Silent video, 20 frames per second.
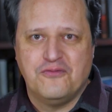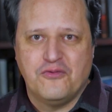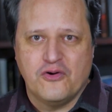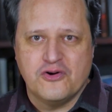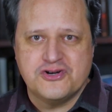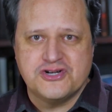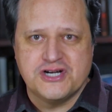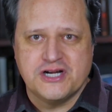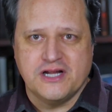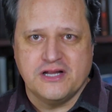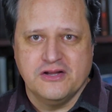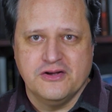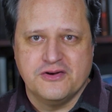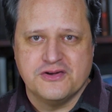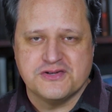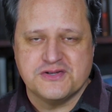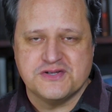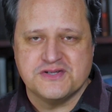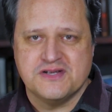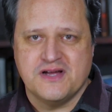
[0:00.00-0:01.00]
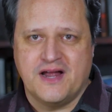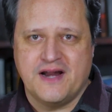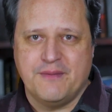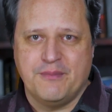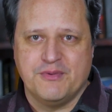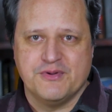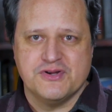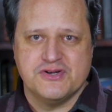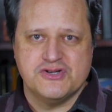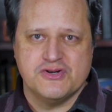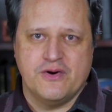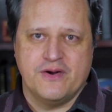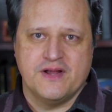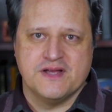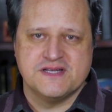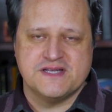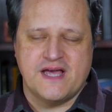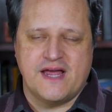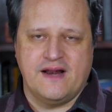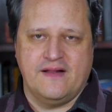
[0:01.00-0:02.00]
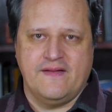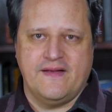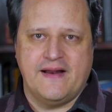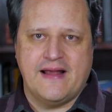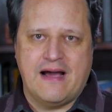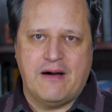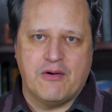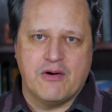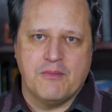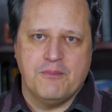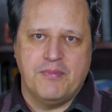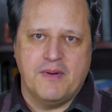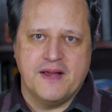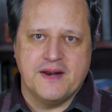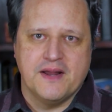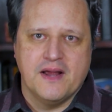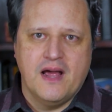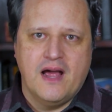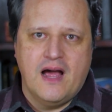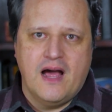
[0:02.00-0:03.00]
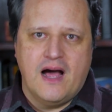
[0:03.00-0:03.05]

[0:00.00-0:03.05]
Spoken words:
Unfortunately, Lucas was not able to join us at a late hour, but